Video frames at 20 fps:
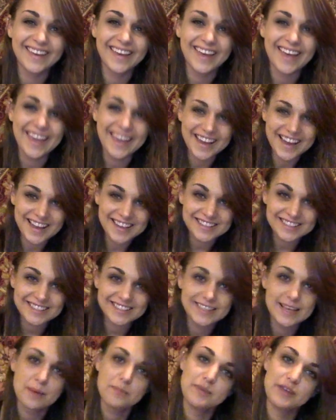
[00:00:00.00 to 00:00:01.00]
Hey guys,
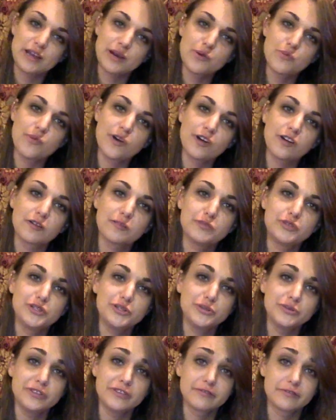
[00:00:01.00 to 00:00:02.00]
Sam here. Welcome
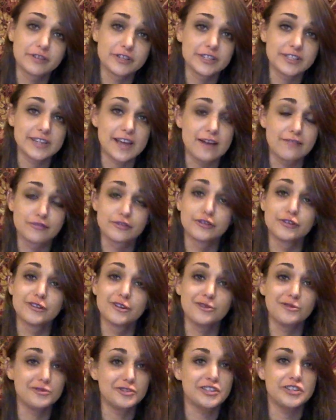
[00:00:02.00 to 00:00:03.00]
to the first ever
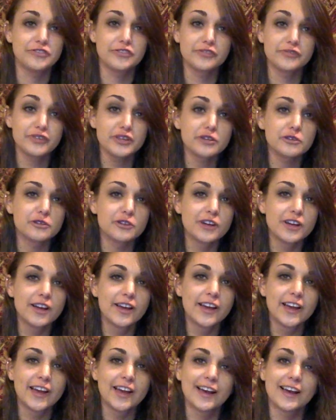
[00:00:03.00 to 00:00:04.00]
OG review.
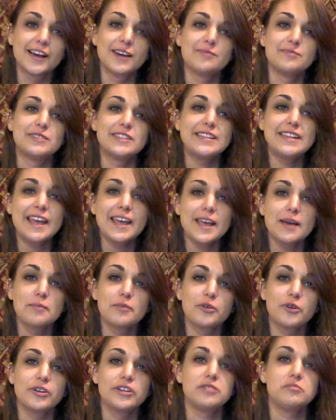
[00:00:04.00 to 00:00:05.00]
Today I'm
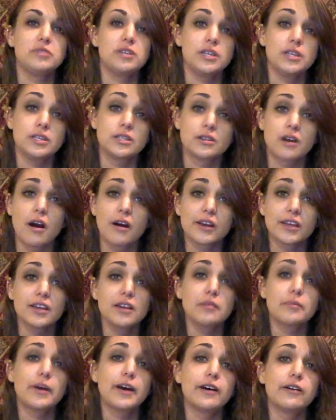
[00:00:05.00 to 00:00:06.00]
going to be talking
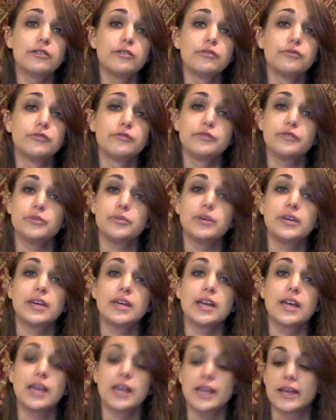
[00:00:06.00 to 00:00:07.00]
about
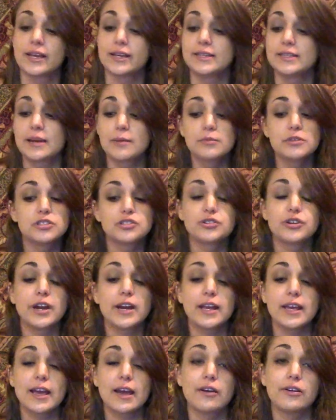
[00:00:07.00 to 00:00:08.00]
reviewing and
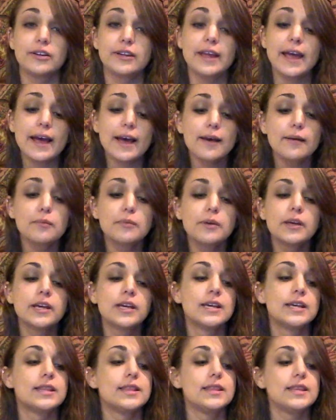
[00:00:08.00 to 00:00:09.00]
demonstrating how to dab
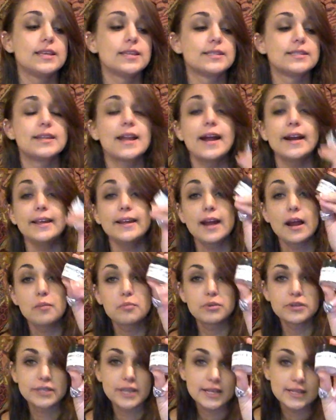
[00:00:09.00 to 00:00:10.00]
this 99%
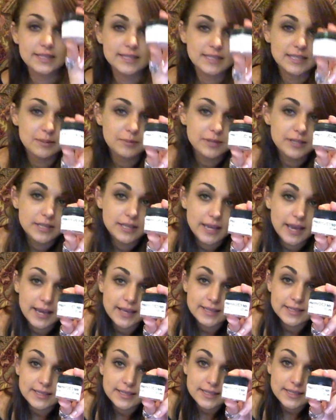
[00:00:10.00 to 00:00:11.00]
CBD
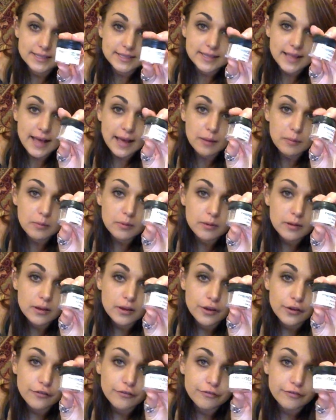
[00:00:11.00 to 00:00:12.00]
isolate slab
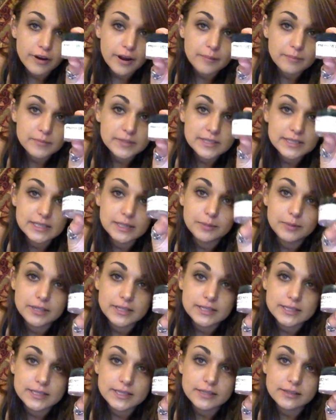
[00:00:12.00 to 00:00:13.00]
from the
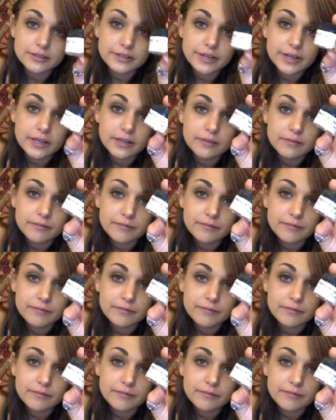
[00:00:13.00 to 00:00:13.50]
CBDistillery.